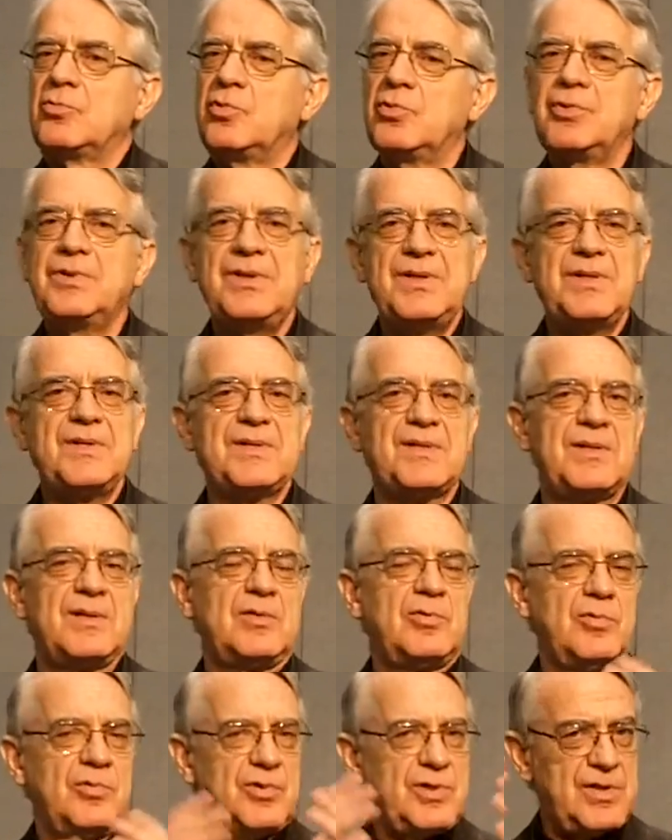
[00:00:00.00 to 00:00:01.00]
to this
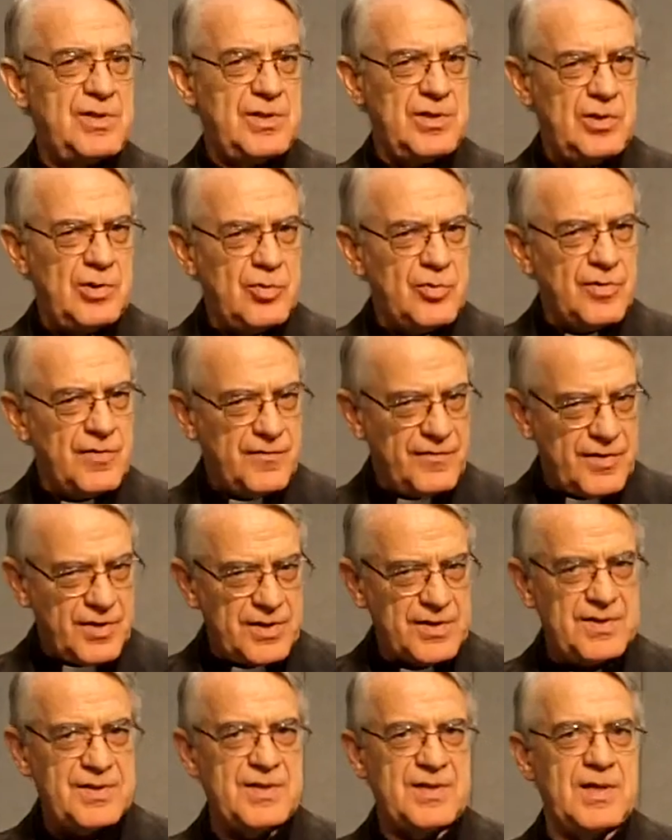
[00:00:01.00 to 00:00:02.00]

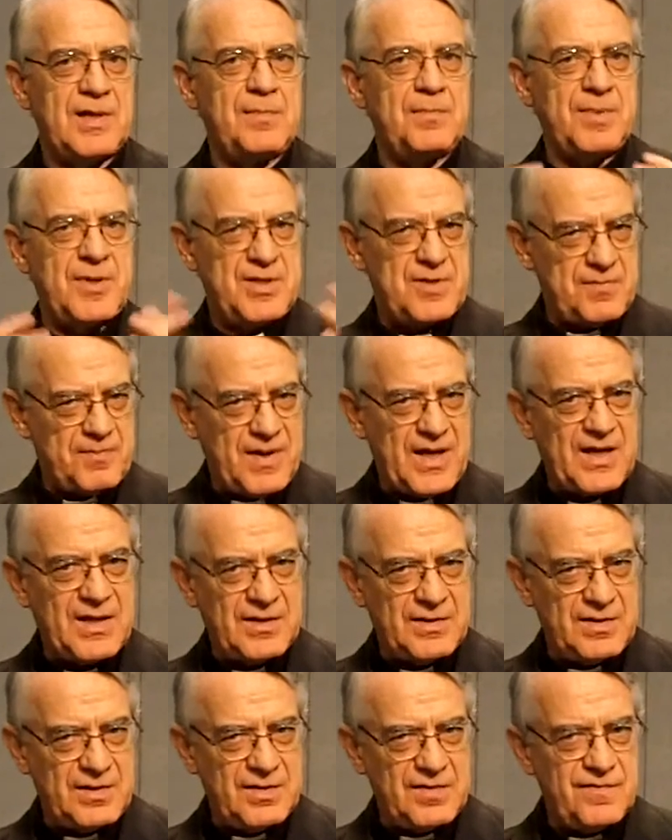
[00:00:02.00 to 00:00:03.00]
universal
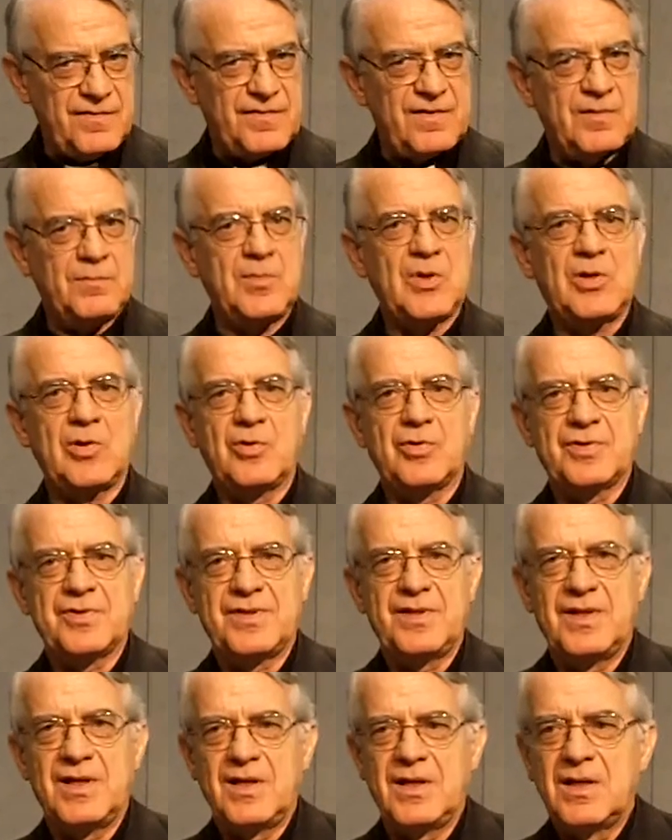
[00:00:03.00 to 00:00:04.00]
perspective,
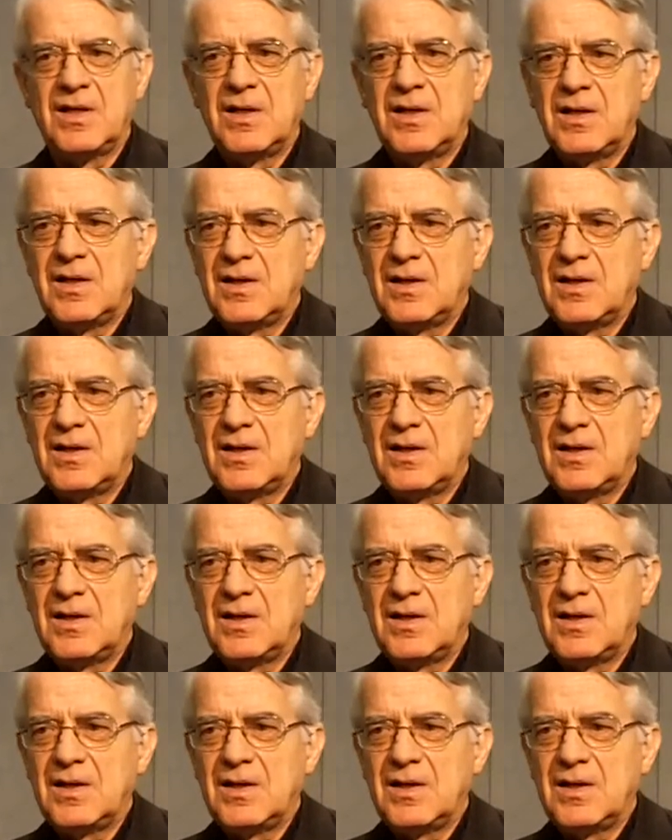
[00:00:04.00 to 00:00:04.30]
because the